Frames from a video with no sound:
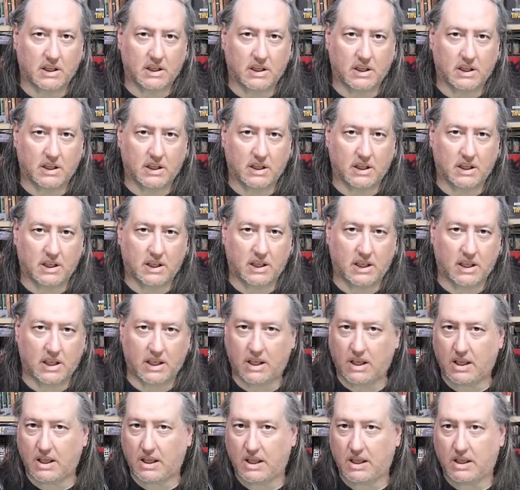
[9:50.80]

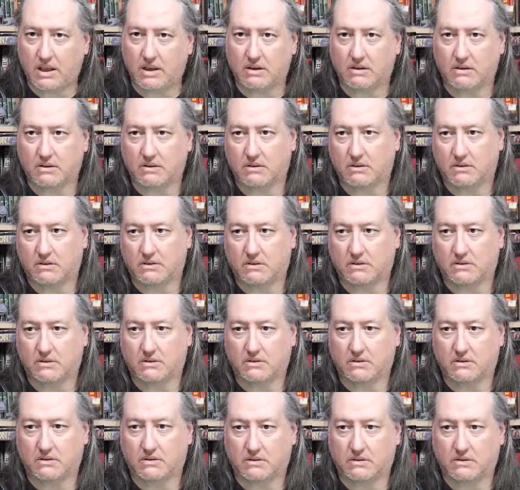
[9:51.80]
he
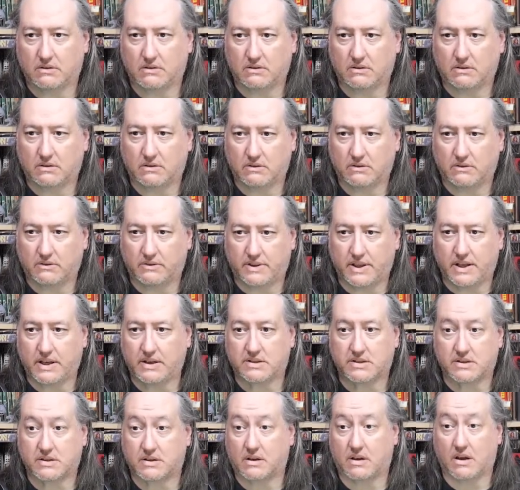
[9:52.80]

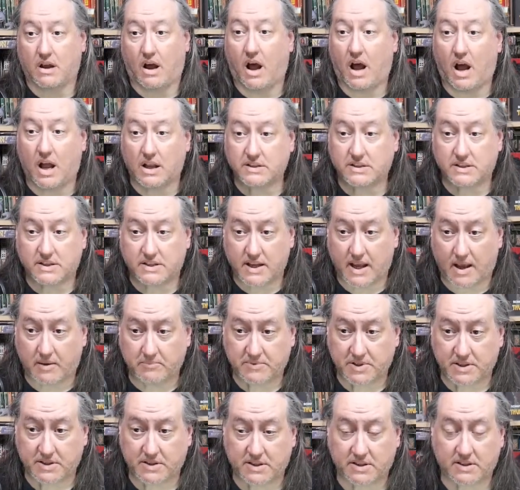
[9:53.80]
thinks the
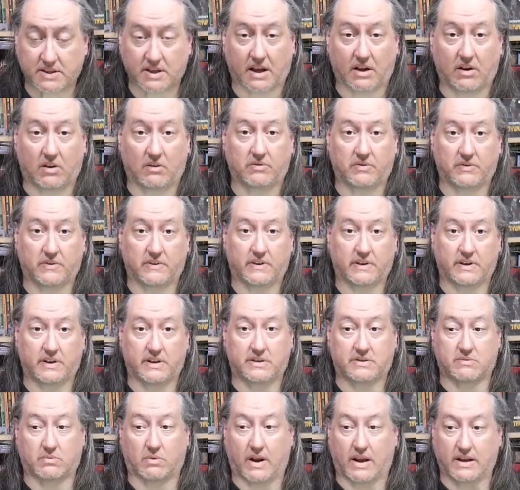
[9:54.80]
concept itself
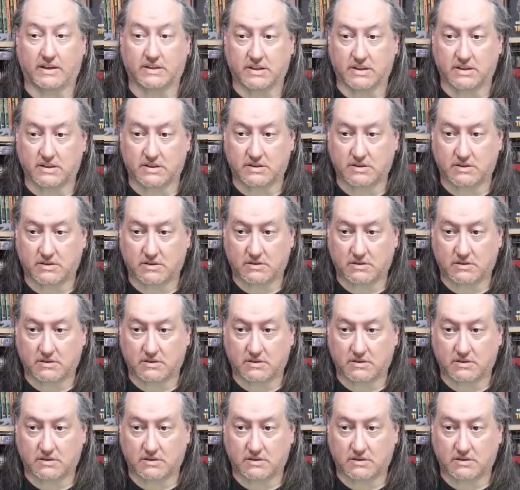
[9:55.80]
is racist.